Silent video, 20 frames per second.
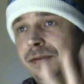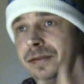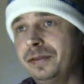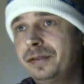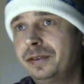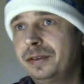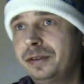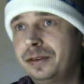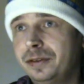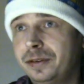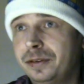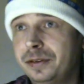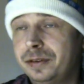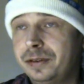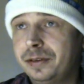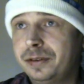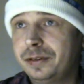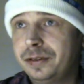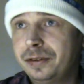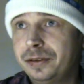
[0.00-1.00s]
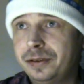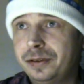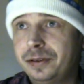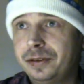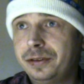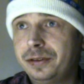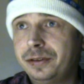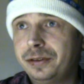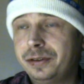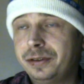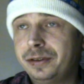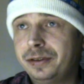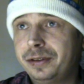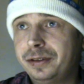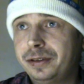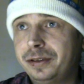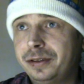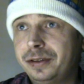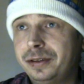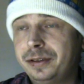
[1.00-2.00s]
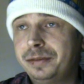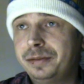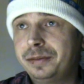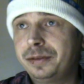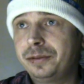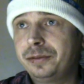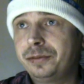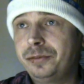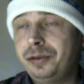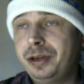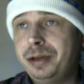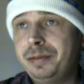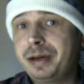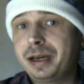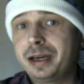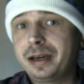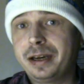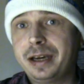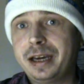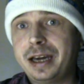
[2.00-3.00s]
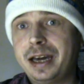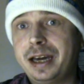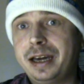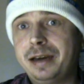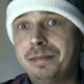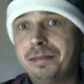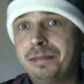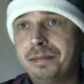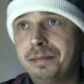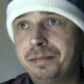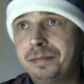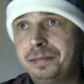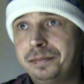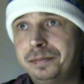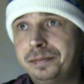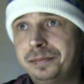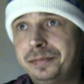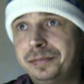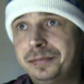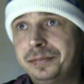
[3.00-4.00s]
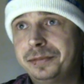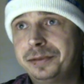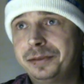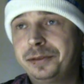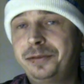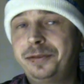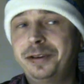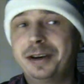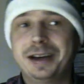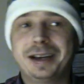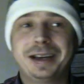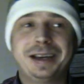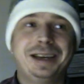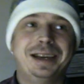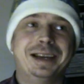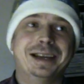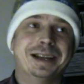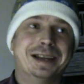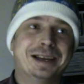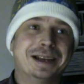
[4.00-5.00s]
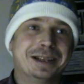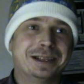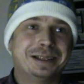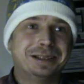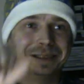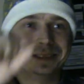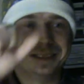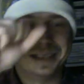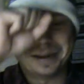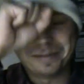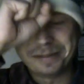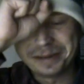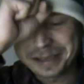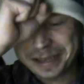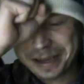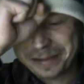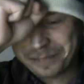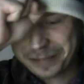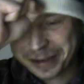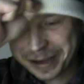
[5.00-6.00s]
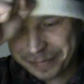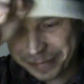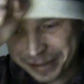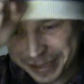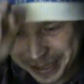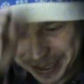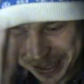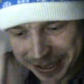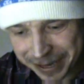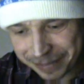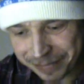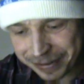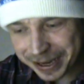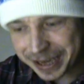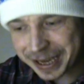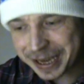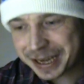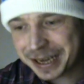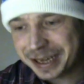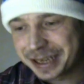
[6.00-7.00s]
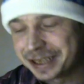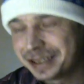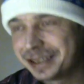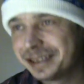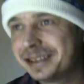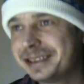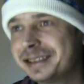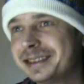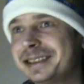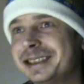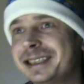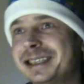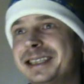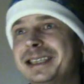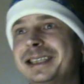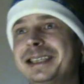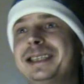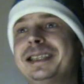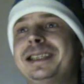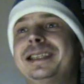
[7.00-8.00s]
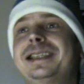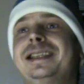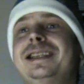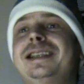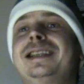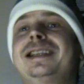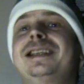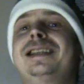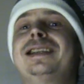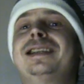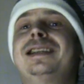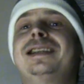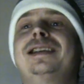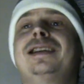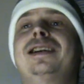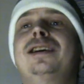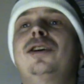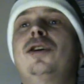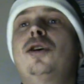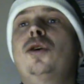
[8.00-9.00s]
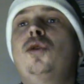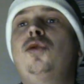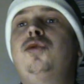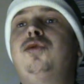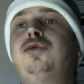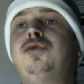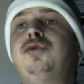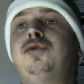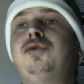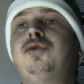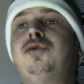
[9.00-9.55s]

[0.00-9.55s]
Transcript: you could remake a game today, remake a game. New generation. Fuck you know. I would to say Final Fantasy VII again. That's a tough one. I don't know what. Would...